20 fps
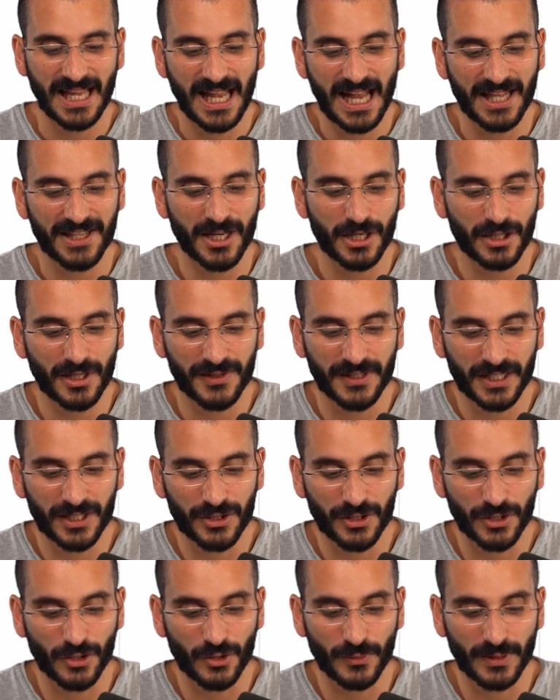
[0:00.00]
and the only thing
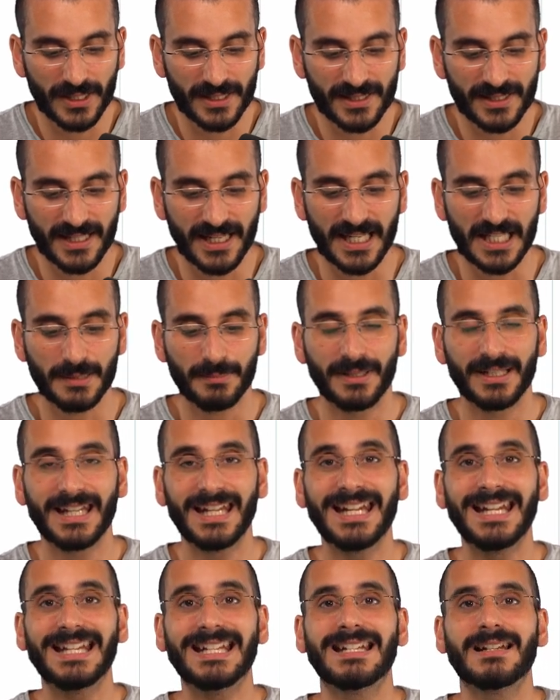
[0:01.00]
new is this but
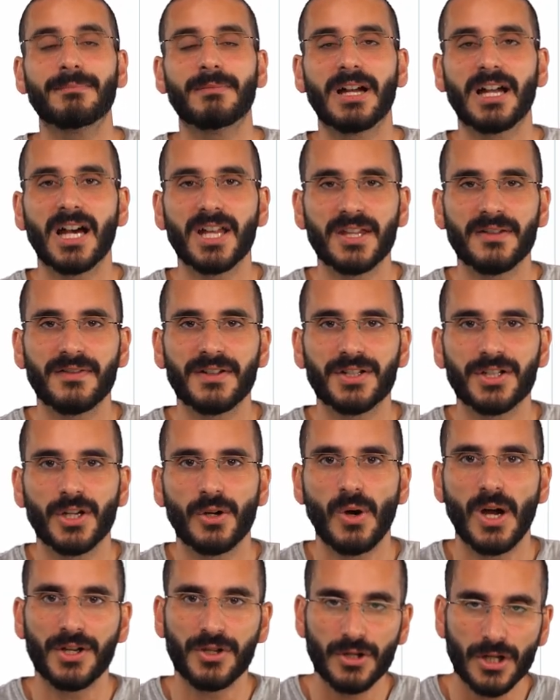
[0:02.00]
in my other video
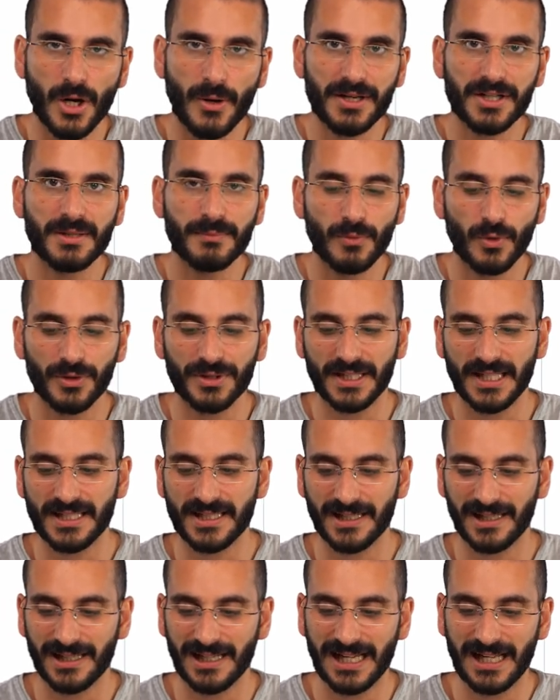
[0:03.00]
i do go into more
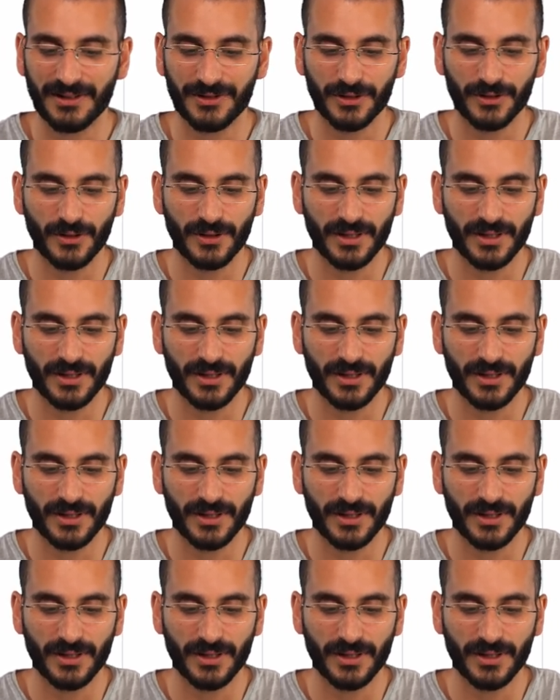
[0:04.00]
detail on how to do